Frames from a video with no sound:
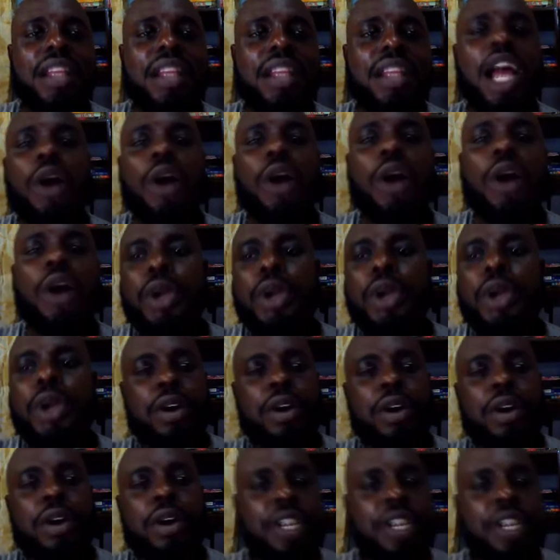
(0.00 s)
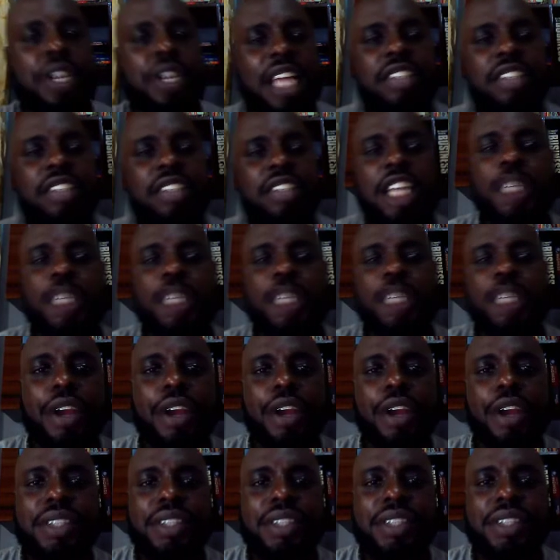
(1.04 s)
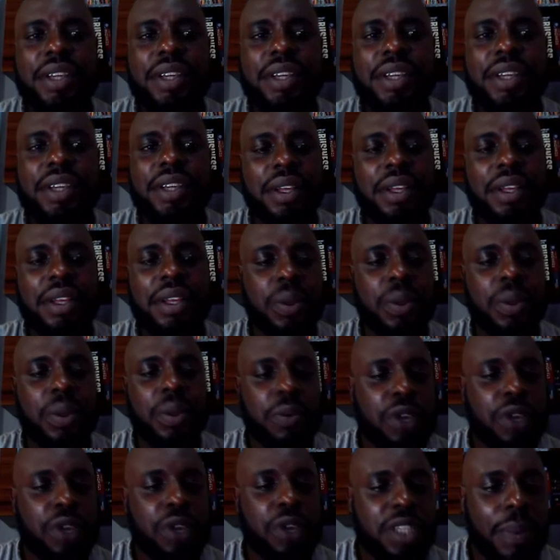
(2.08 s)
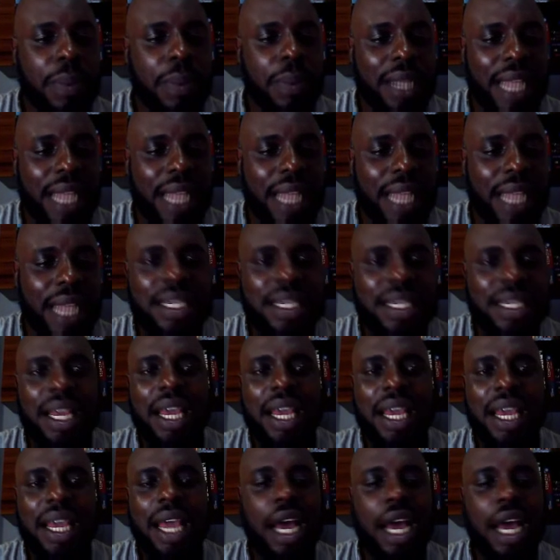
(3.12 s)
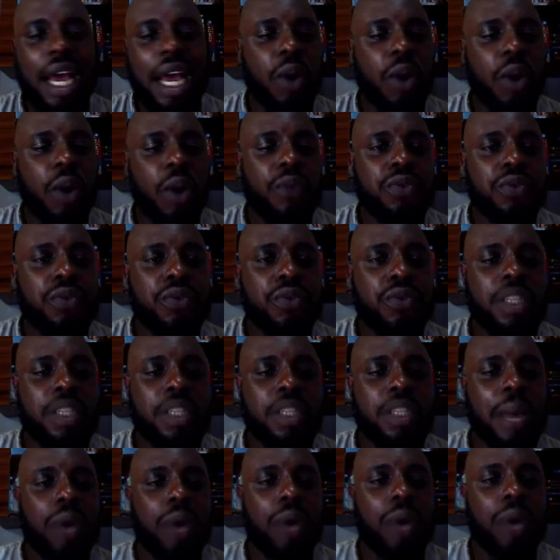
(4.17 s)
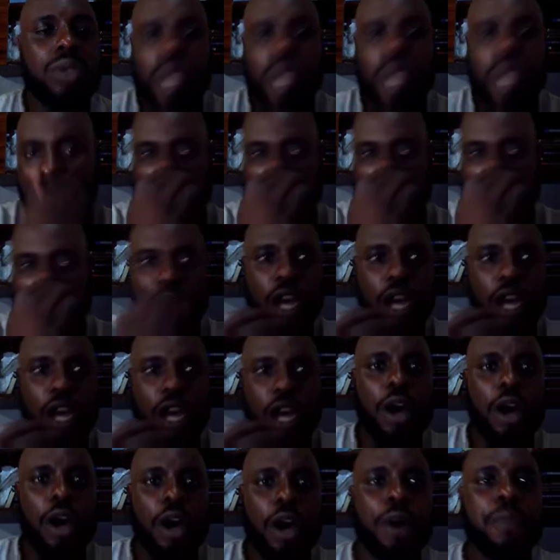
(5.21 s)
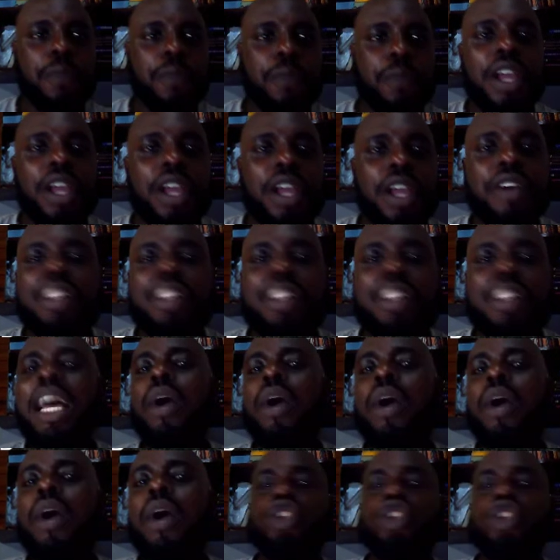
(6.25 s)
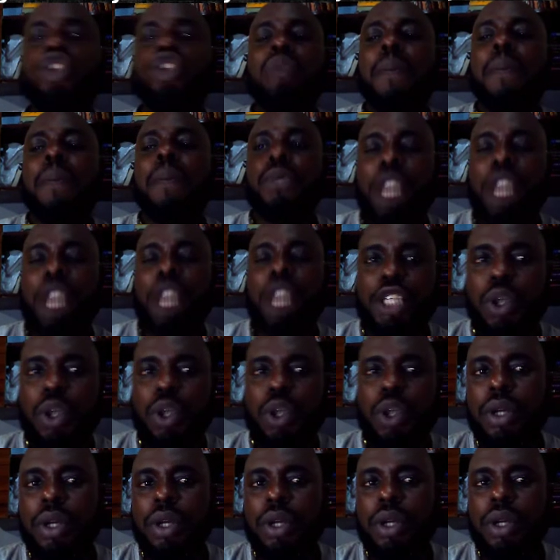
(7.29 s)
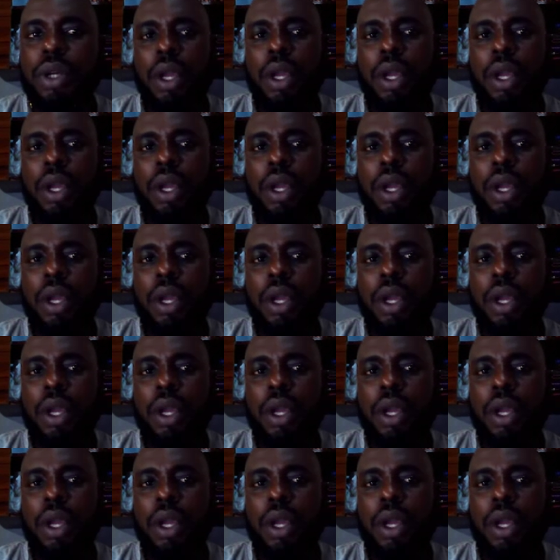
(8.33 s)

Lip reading: Now, greater transparency, we've talked about that. We've talked about greater consumer protection.